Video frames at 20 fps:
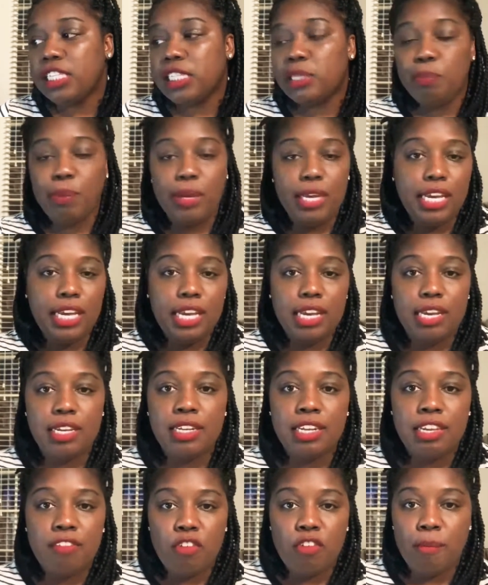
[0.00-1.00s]
speaking and
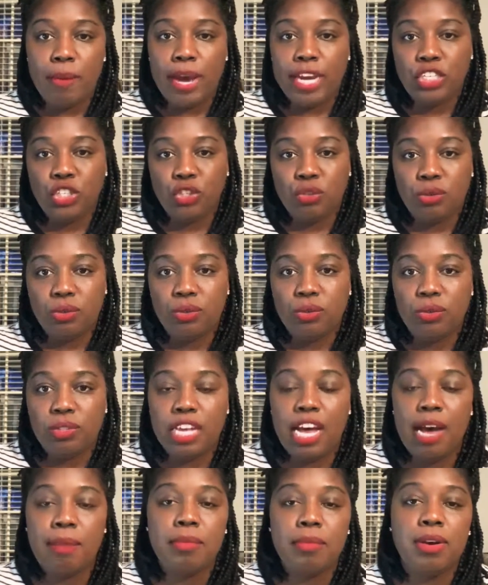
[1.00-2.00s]
living my truth.
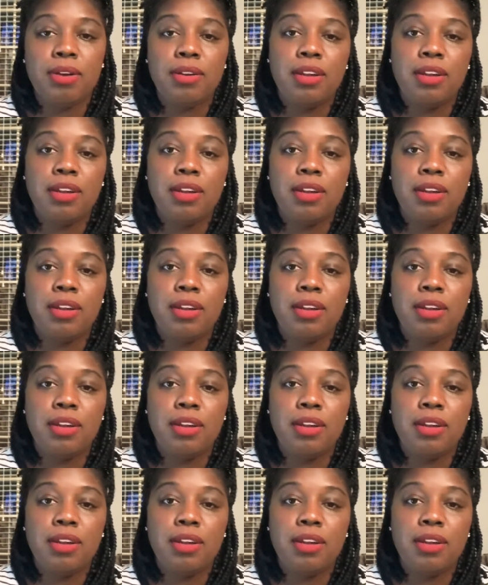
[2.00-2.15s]
I'm